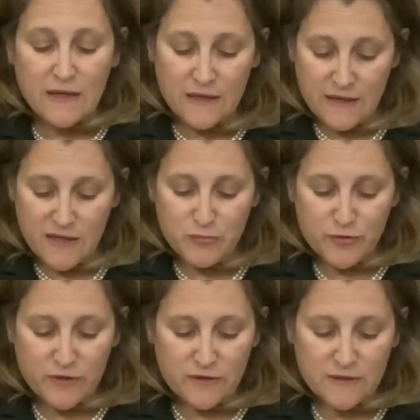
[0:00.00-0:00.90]
In
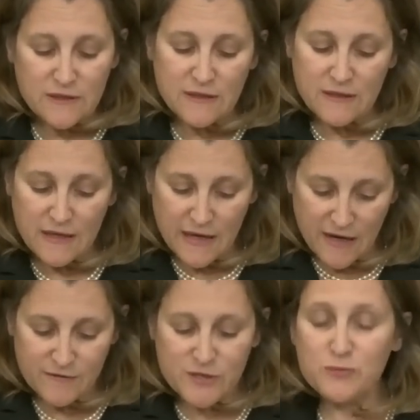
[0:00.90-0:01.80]
April,
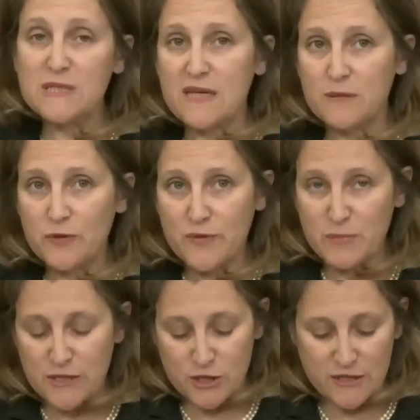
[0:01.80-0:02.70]
after we tabled the
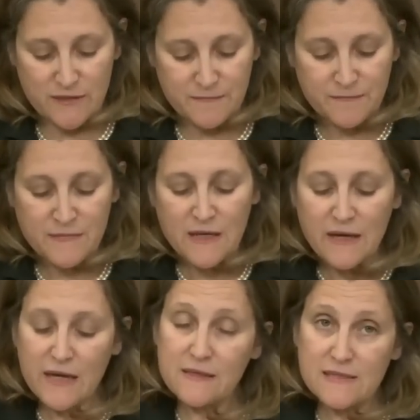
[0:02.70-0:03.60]
budget,
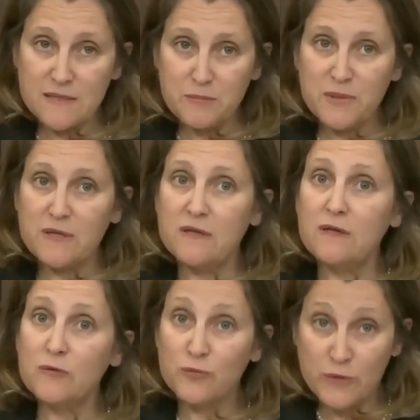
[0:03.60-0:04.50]

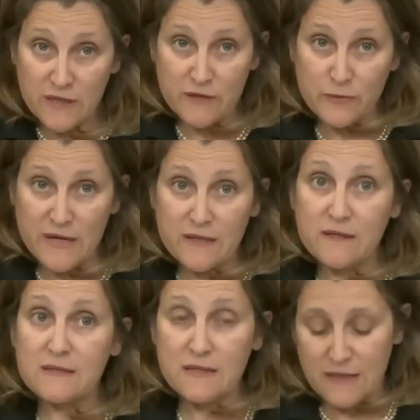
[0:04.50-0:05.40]
S&P
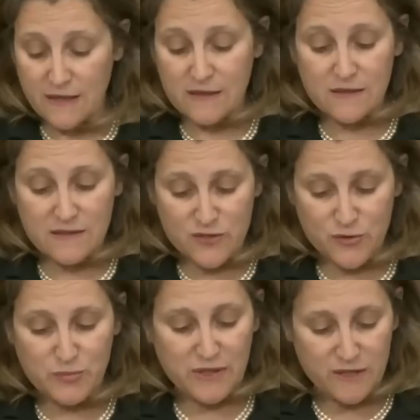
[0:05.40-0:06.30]
reiterated Canada's
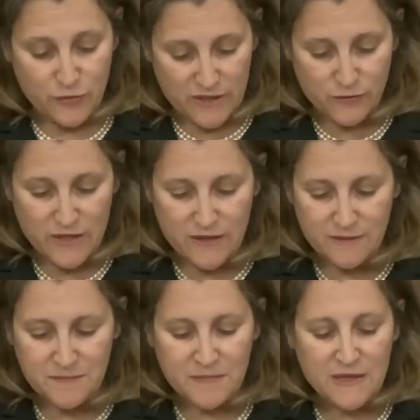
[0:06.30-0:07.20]
AAA credit rating,
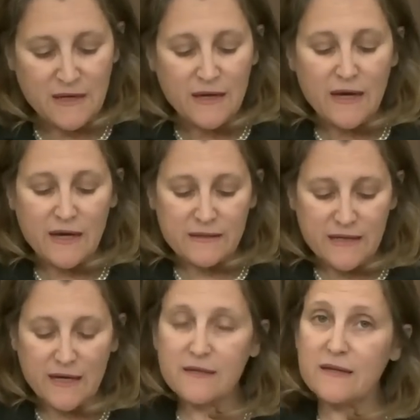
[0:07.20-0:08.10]
and
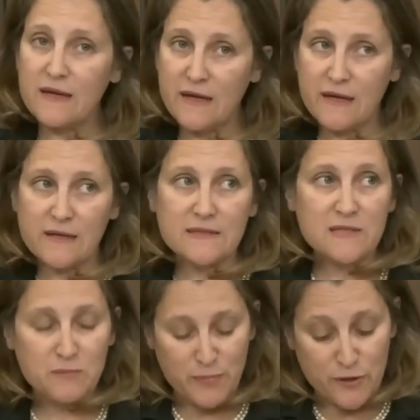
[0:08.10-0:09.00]
Canada has
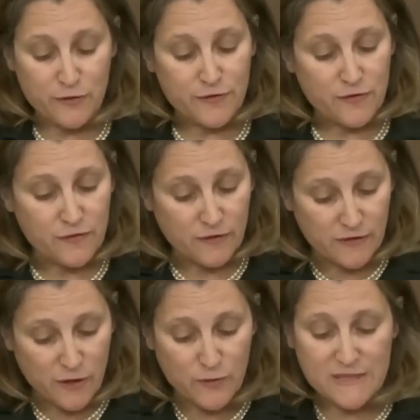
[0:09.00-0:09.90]
both the
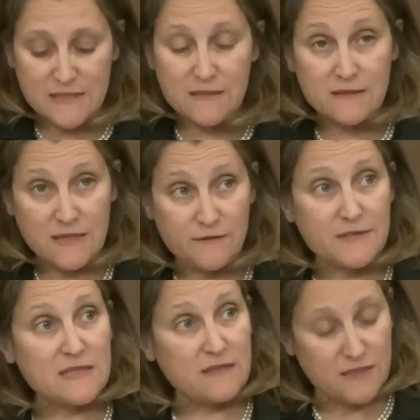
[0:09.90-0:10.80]
lowest
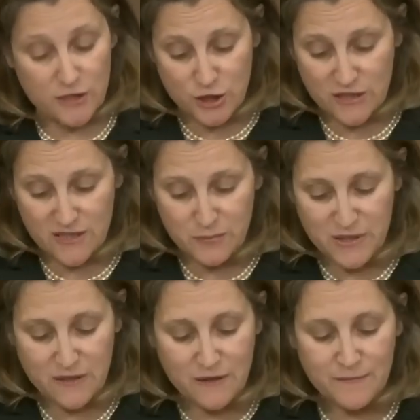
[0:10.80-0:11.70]
deficit to
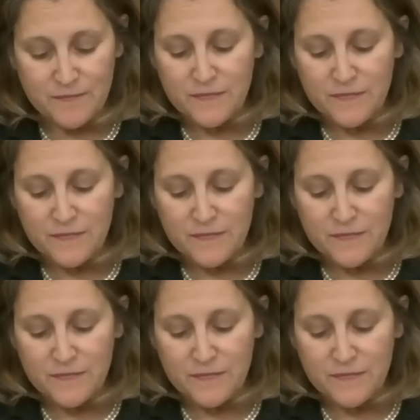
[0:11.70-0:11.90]
GDP